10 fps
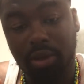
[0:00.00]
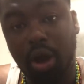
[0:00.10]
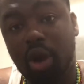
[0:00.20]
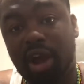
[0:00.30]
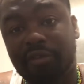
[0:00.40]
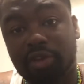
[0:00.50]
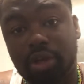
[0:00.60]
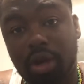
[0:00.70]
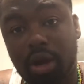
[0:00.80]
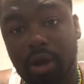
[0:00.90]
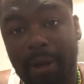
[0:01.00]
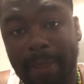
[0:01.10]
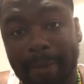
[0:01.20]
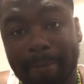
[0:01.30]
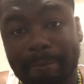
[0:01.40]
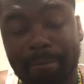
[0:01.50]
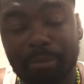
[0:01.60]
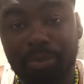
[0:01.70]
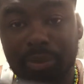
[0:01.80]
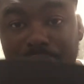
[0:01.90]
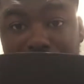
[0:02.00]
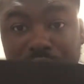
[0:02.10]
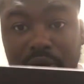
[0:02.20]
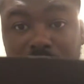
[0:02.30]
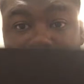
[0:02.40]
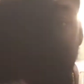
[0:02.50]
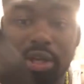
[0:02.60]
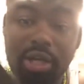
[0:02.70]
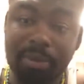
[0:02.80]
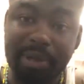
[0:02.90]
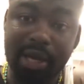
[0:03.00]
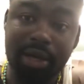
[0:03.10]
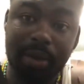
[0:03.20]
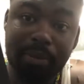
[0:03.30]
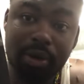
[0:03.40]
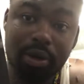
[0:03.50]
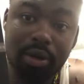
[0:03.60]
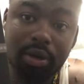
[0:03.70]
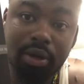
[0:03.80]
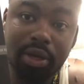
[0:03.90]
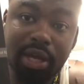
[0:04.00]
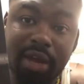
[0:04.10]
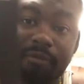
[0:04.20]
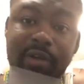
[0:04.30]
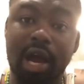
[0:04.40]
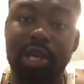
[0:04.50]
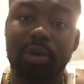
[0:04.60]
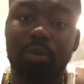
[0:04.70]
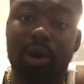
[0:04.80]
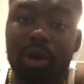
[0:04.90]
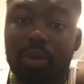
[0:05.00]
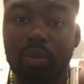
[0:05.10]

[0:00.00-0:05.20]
Long after you're gone, people can look up that number and find your work.